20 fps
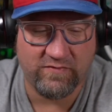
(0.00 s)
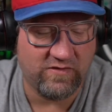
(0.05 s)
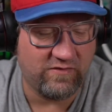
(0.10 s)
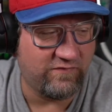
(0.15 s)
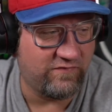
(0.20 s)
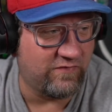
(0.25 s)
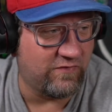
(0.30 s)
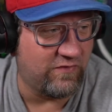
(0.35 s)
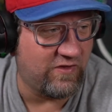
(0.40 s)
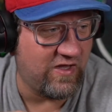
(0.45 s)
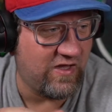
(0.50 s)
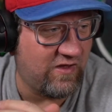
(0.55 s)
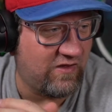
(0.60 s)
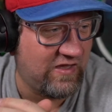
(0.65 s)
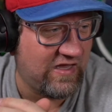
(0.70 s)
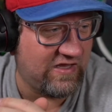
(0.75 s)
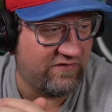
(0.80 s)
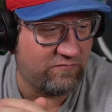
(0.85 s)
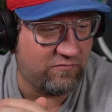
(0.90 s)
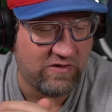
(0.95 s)
So yeah,
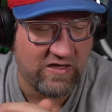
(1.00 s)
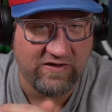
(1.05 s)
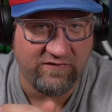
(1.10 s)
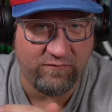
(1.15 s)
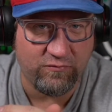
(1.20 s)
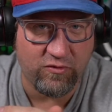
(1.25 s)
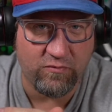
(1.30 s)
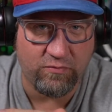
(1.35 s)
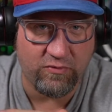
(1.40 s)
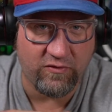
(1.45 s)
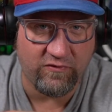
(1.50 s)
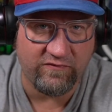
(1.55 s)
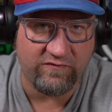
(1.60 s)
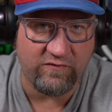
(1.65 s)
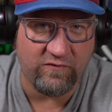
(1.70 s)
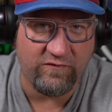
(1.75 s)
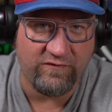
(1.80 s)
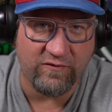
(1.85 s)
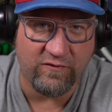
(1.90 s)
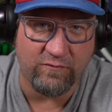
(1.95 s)
Hasbro Pulse
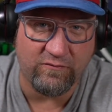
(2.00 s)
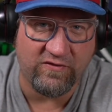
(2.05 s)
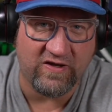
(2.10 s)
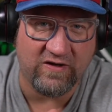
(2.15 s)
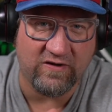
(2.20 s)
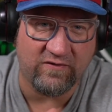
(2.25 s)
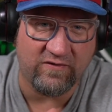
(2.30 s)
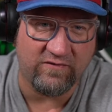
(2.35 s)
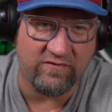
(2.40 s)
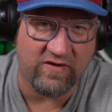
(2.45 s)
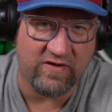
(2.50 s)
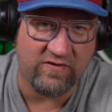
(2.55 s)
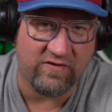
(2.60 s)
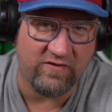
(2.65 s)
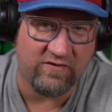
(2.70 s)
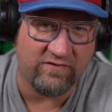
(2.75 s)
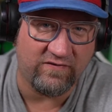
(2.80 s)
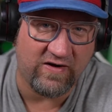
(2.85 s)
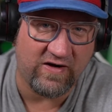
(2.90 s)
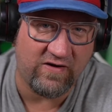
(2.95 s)
YouTube channel. They've got the
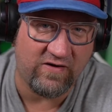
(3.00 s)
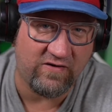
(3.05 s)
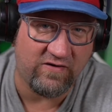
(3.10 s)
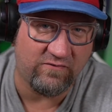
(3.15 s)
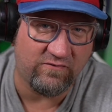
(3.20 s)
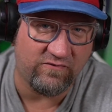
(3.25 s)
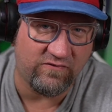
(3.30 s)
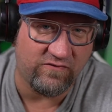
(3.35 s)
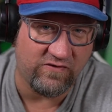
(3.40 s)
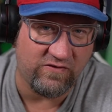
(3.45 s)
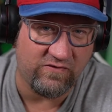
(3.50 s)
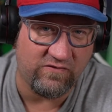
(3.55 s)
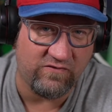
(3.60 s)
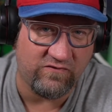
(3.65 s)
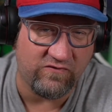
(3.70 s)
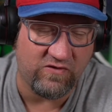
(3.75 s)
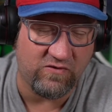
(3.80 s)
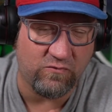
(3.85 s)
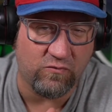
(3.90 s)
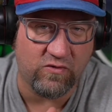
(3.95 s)
entirety of
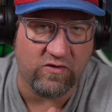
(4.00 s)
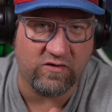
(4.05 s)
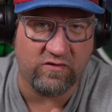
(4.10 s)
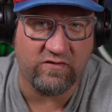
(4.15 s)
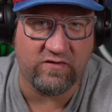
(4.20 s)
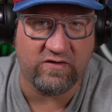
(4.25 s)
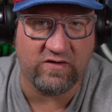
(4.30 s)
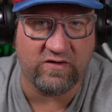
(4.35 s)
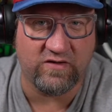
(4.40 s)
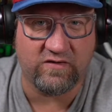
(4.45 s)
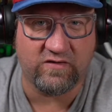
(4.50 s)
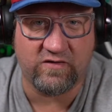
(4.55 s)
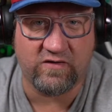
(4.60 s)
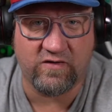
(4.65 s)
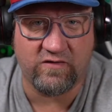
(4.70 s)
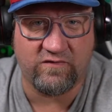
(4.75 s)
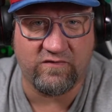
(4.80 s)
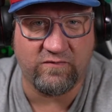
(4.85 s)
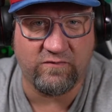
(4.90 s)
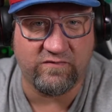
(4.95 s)
G1
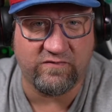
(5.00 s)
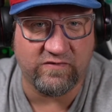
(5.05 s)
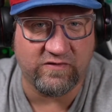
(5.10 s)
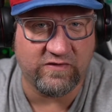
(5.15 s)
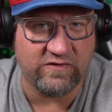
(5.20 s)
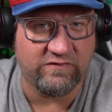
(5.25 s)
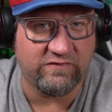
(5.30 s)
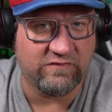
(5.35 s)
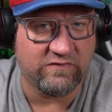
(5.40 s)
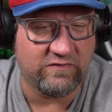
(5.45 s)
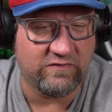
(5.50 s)
cartoon series.